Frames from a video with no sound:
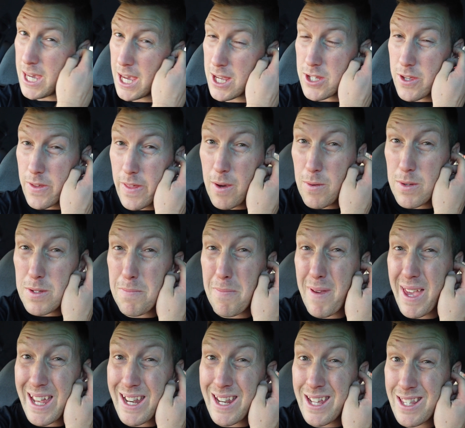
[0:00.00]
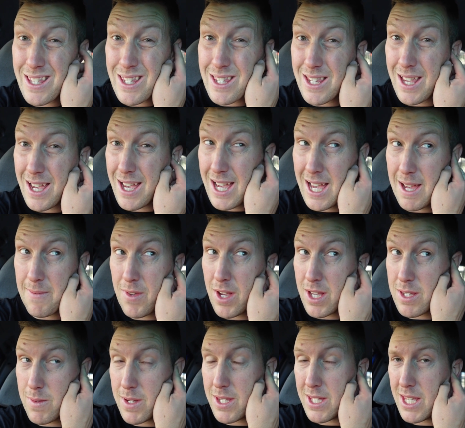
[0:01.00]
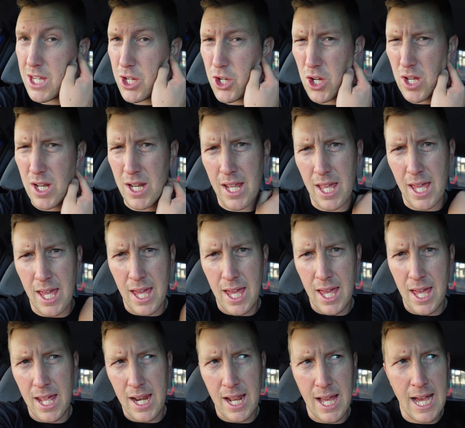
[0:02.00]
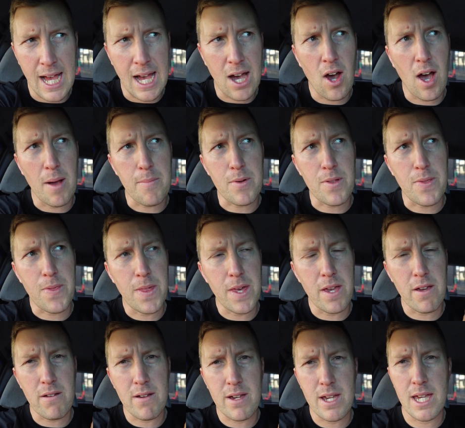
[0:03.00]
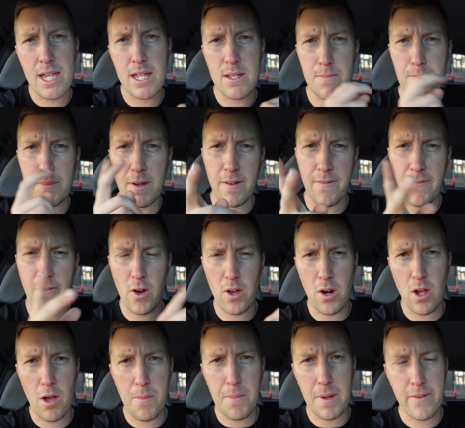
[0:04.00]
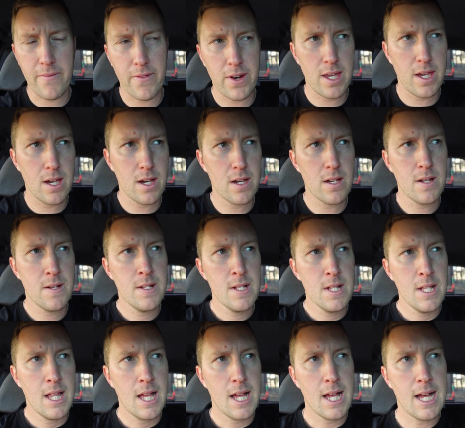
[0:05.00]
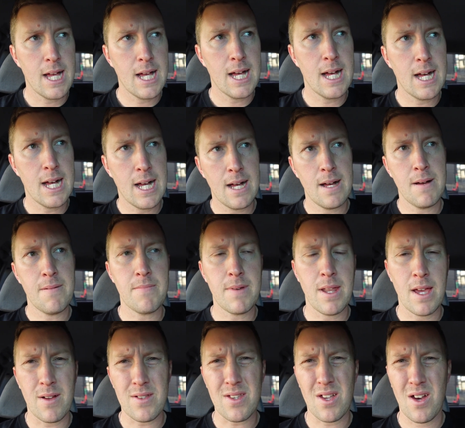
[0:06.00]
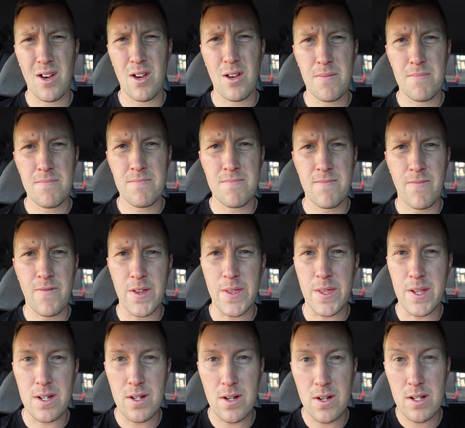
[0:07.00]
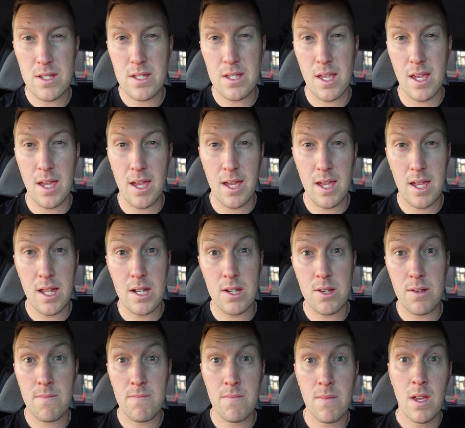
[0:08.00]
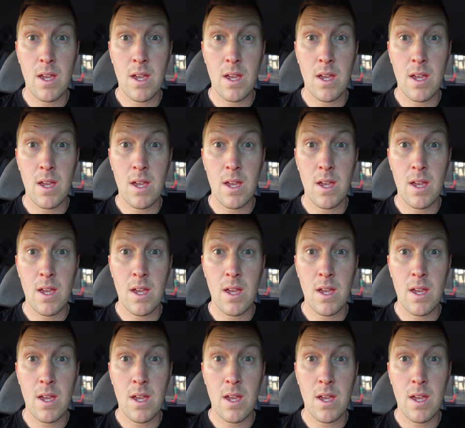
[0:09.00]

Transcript: Okay, so that was madness. Um, nice wee session at uh, Hybrid Theory, bit of photo, bit of video. Um, now it's home, feed the dogs, and